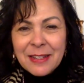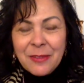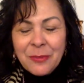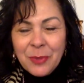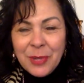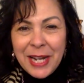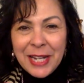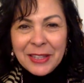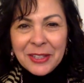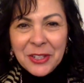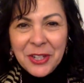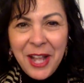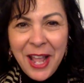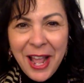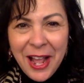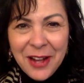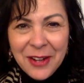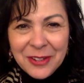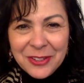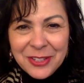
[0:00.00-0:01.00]
when I learn
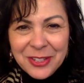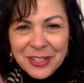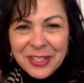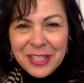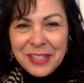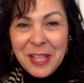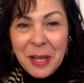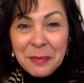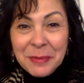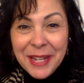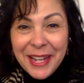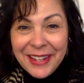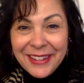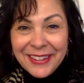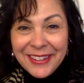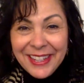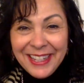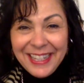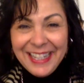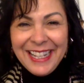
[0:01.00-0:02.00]
how to the
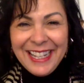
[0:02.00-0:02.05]
thumbnail,